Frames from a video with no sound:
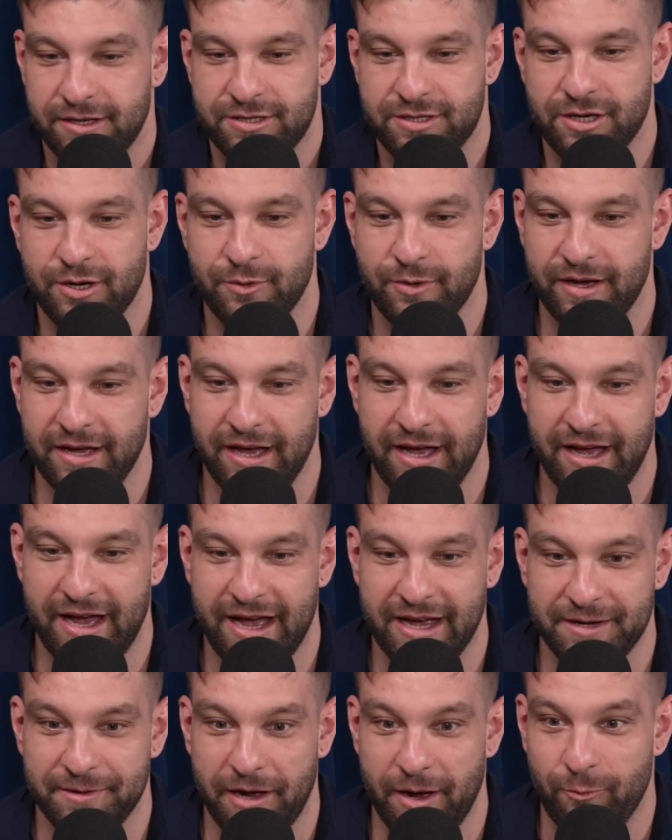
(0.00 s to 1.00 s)
So
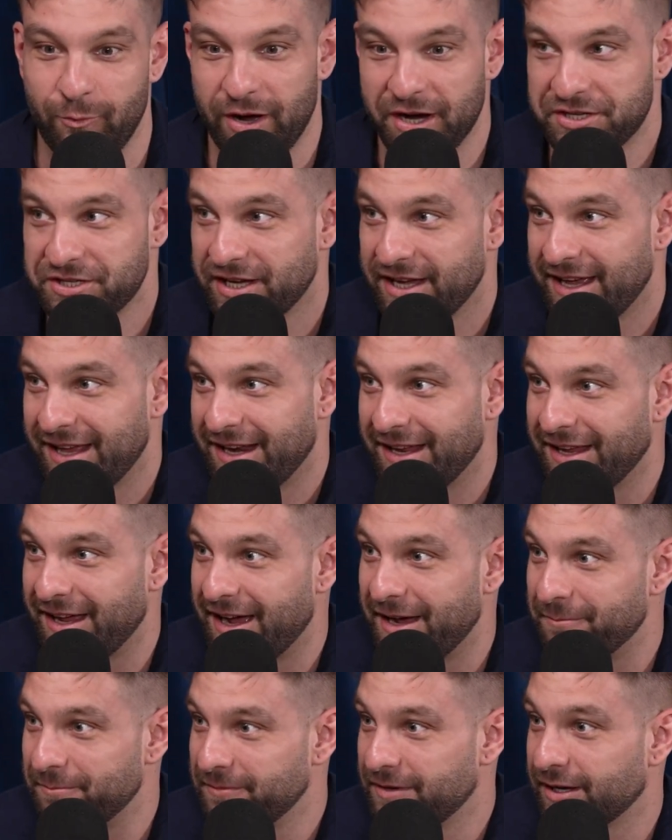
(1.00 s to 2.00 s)
I'm watching it, and
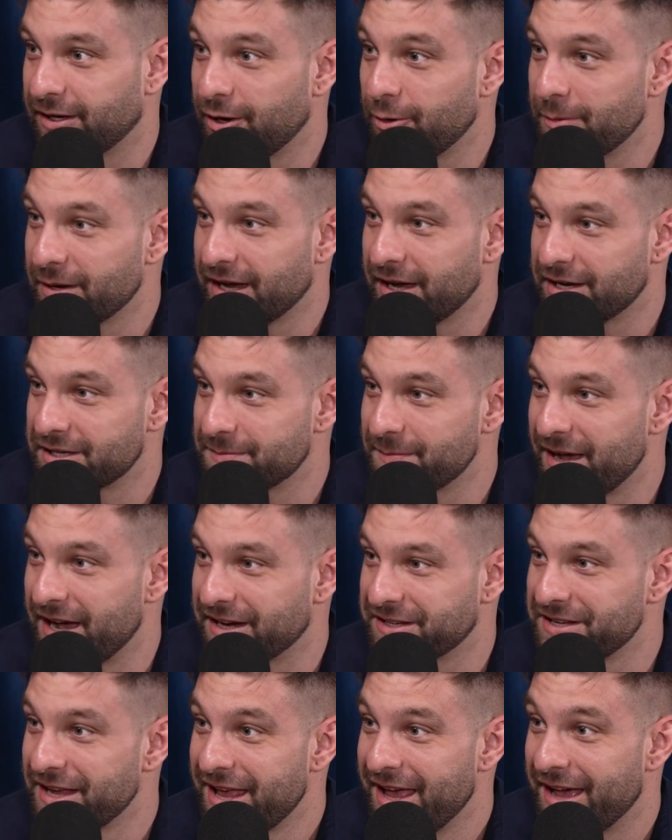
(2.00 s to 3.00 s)
I'm like, oh my god, it's
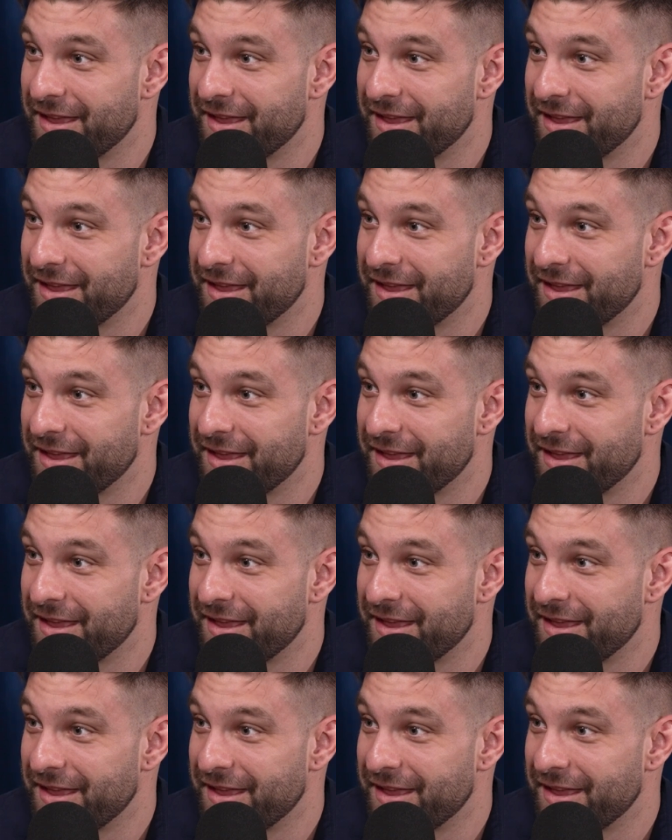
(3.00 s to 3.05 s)
Max,